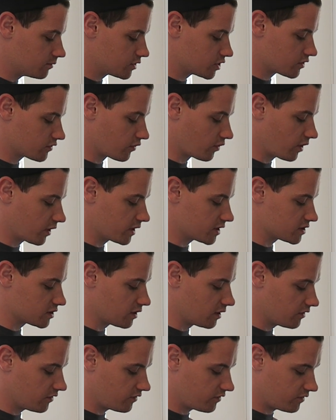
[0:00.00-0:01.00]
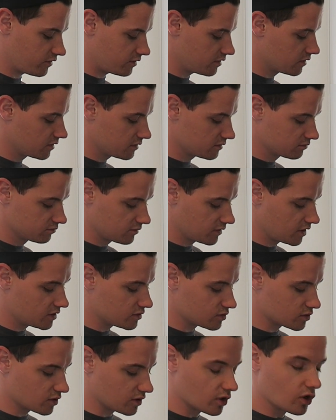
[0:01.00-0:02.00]
Just fry this off
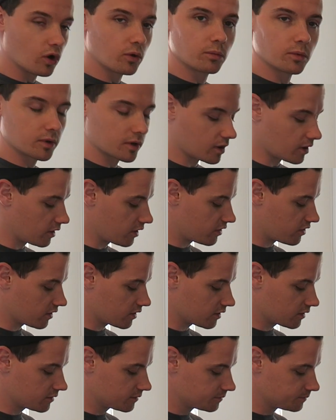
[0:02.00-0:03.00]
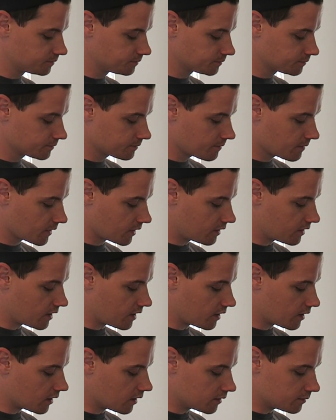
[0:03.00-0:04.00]
into an omelette kind of thing. And
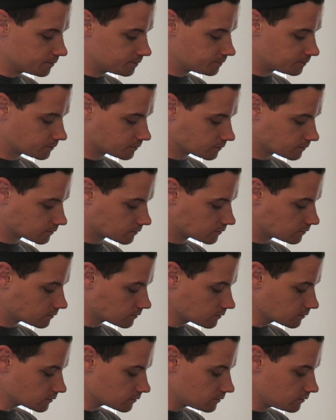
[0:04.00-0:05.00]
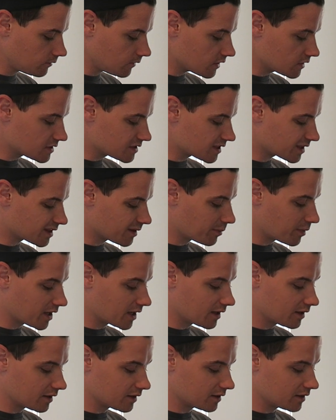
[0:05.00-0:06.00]
then stick the
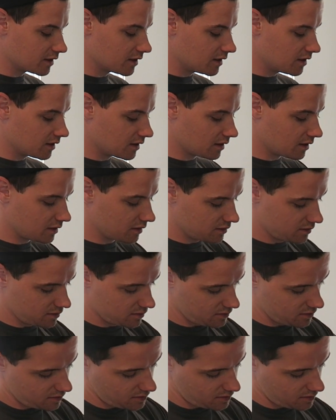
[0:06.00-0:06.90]
bagel in the